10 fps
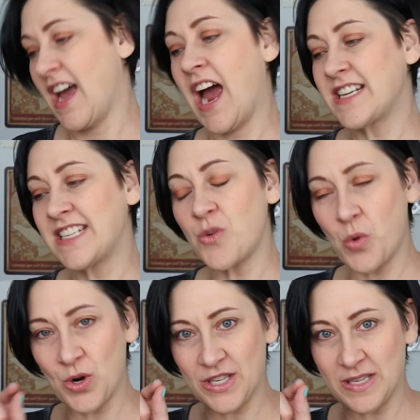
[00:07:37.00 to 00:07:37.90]
uh, I did
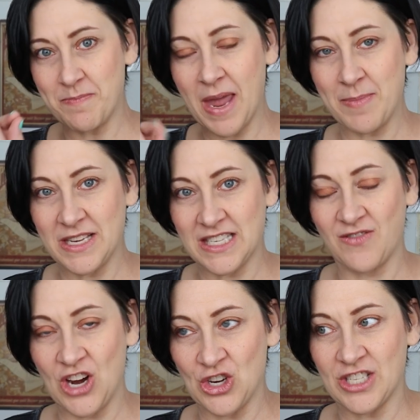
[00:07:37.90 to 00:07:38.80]
order some baby
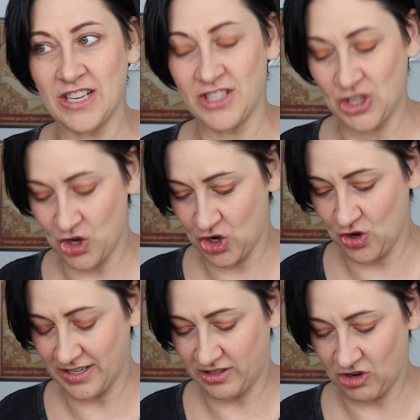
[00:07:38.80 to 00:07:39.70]
spheres of a certain
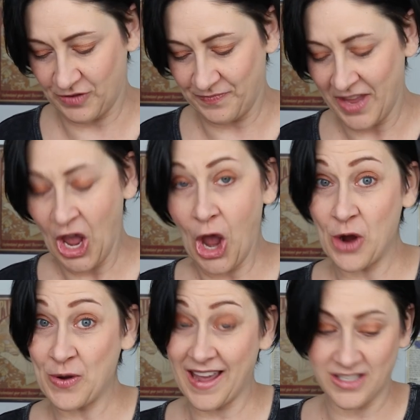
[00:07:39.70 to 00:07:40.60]
crystal.
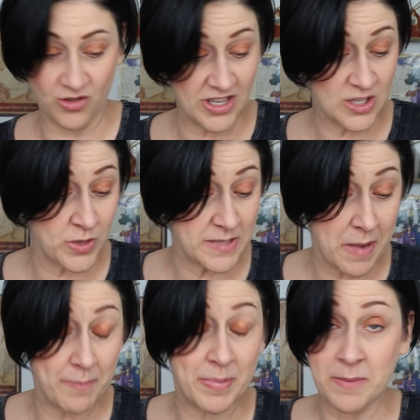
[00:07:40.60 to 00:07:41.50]
Okay, so this one's
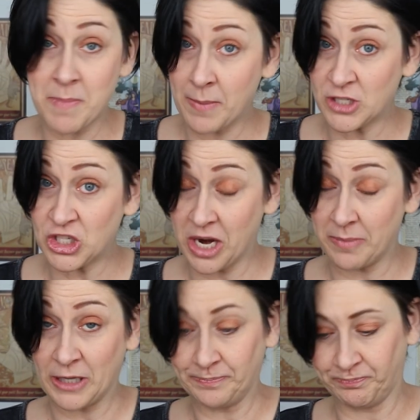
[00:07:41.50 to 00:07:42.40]
my Big Mama
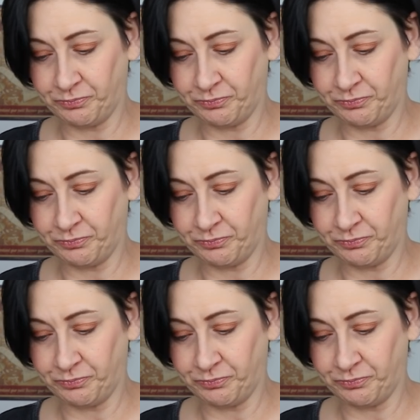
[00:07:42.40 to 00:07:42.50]
Jamma.